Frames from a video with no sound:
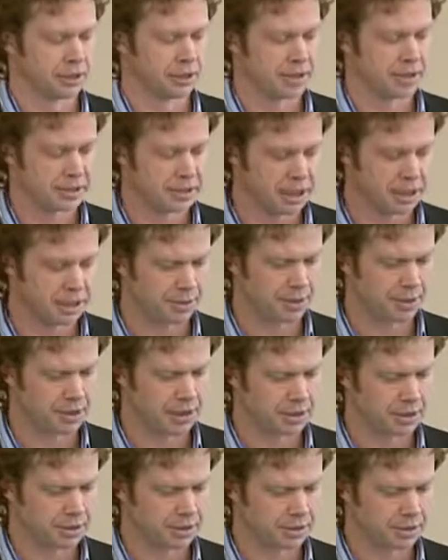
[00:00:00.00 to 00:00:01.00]
And I'll talk
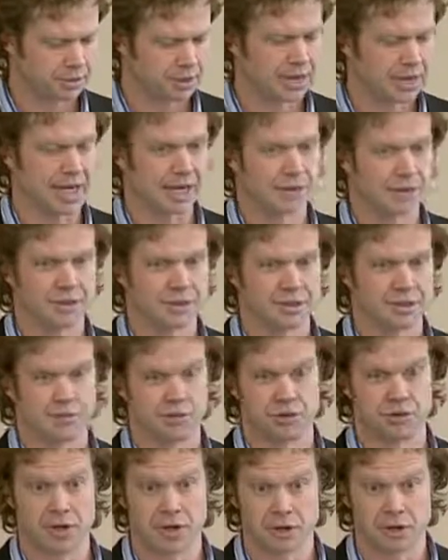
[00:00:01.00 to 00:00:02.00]
about what happens if
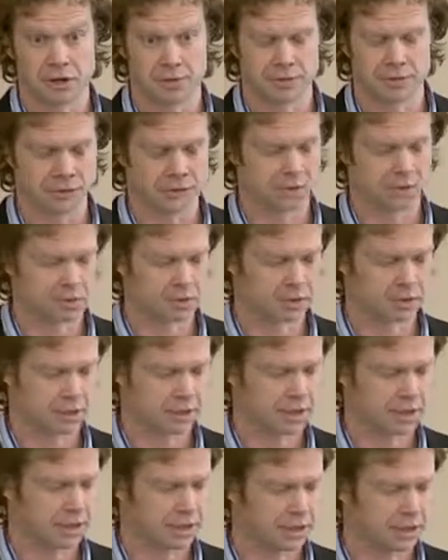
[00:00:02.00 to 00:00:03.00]
they're not comfortable
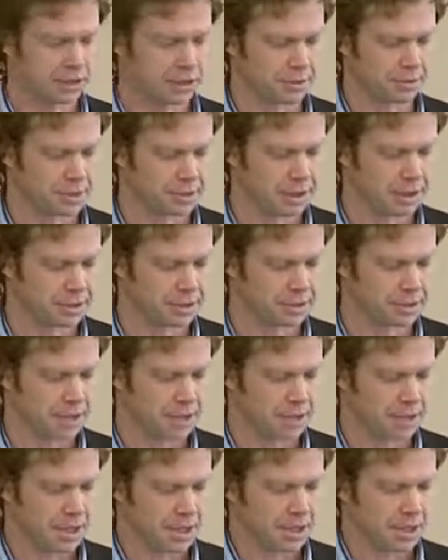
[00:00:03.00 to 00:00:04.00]
uh, here in a minute.
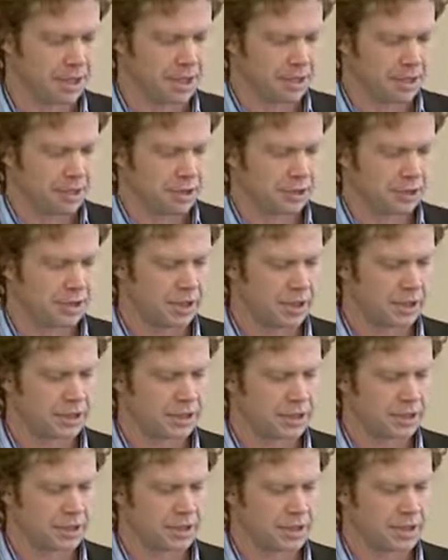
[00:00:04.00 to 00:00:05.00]
We
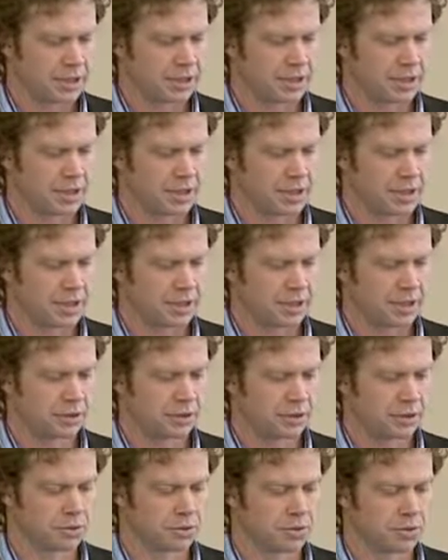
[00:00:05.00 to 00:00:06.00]
always uh, try to hire
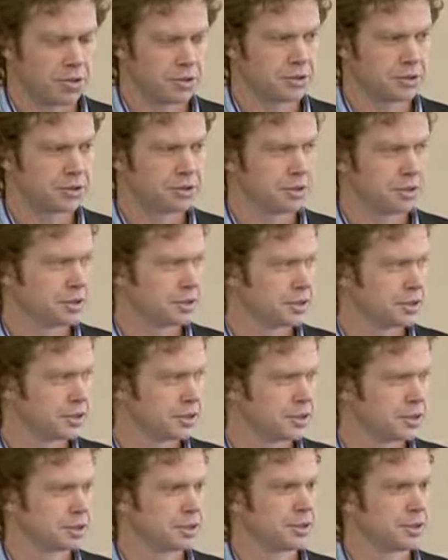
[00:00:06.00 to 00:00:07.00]
local research
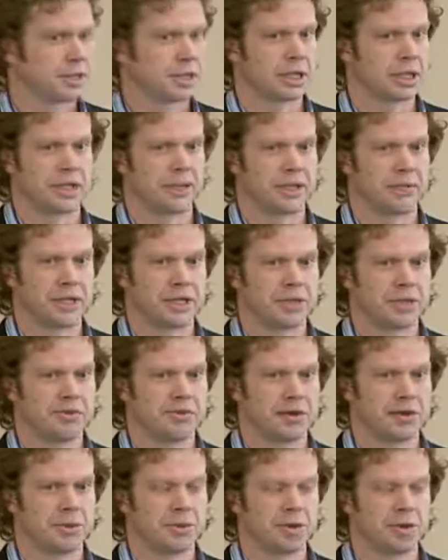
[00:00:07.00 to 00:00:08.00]
assistants. Um, that is
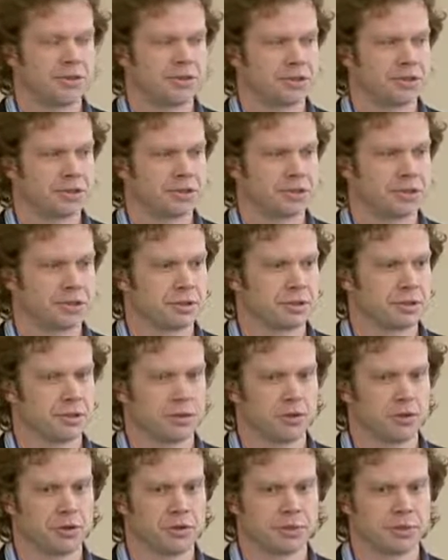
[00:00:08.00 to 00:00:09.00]
very beneficial on
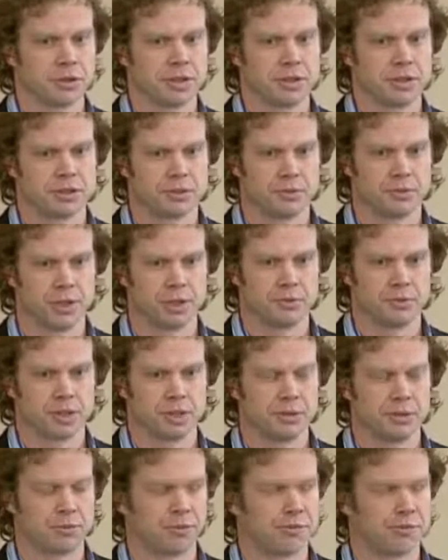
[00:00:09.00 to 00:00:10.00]
both parts. One, we
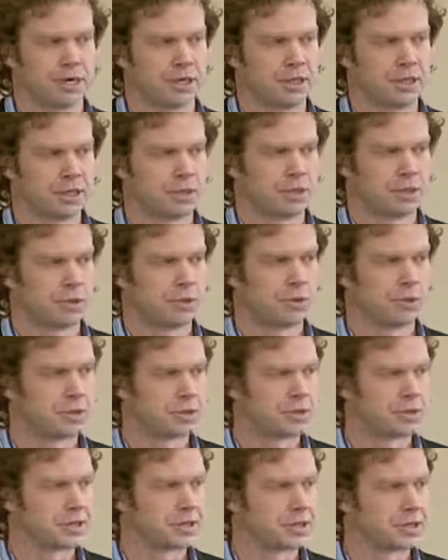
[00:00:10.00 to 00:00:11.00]
can provide a little
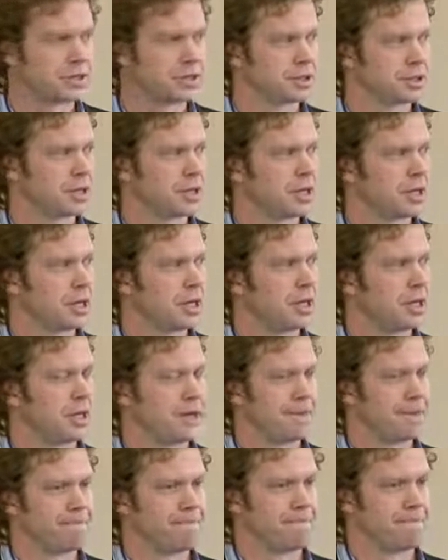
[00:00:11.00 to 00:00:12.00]
employment.
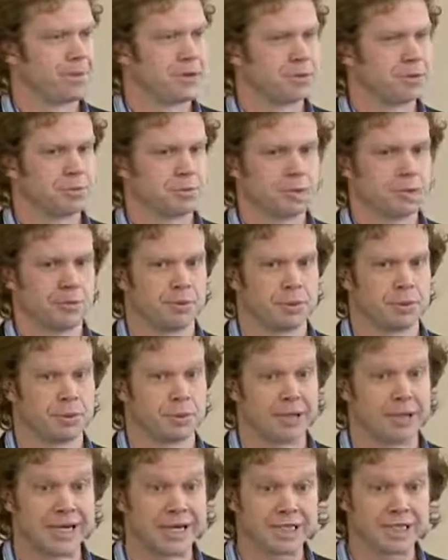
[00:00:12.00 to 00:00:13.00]
Um, those people are
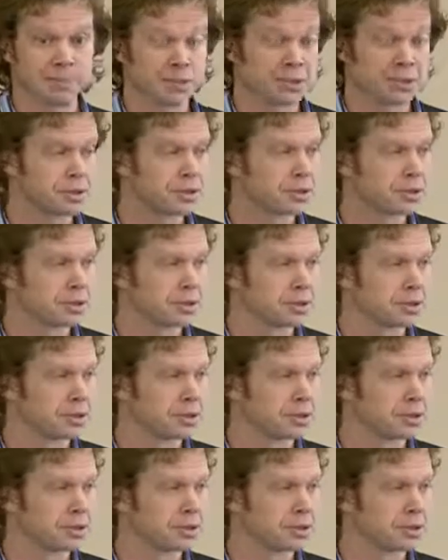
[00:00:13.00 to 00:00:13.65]
the experts.